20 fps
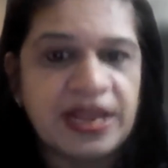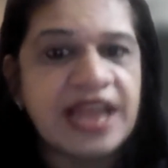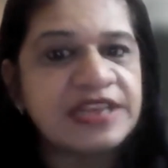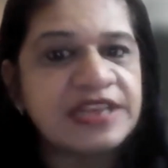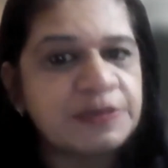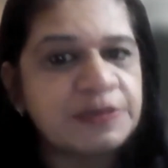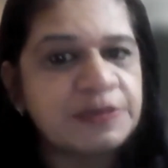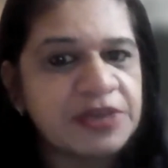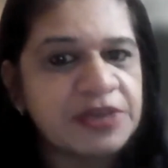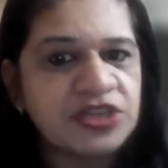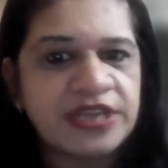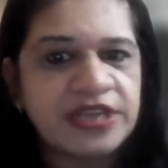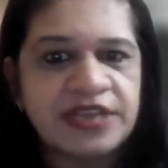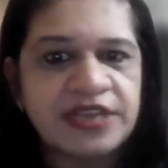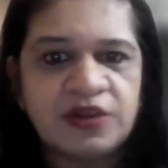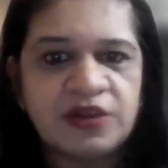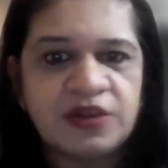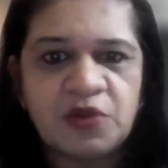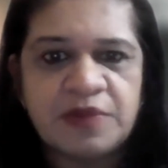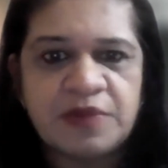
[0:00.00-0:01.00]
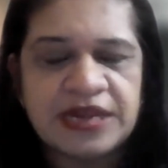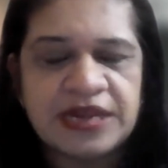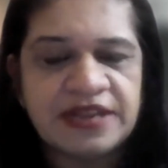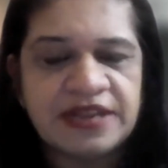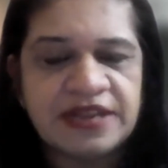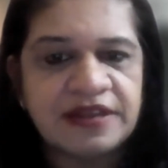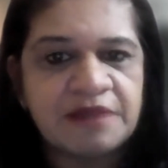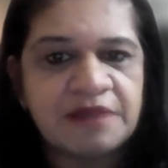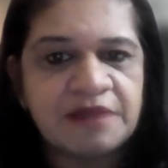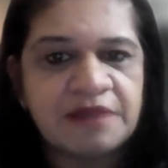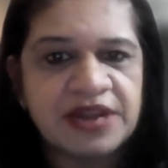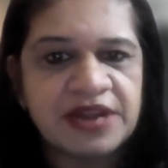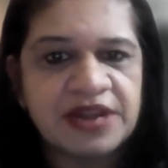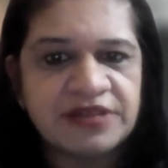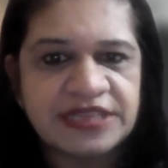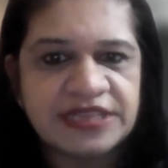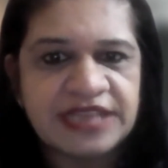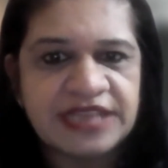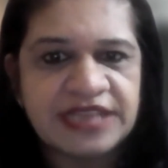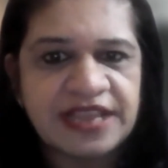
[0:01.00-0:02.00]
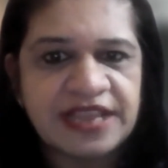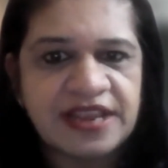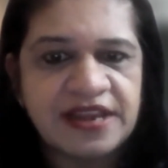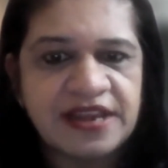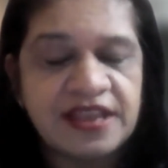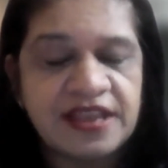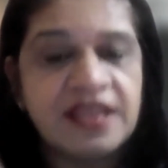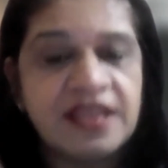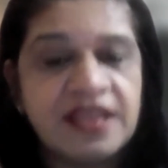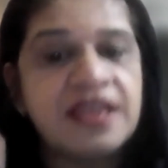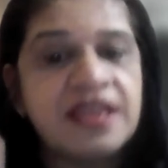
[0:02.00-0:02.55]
And especially in low middle income countries like India,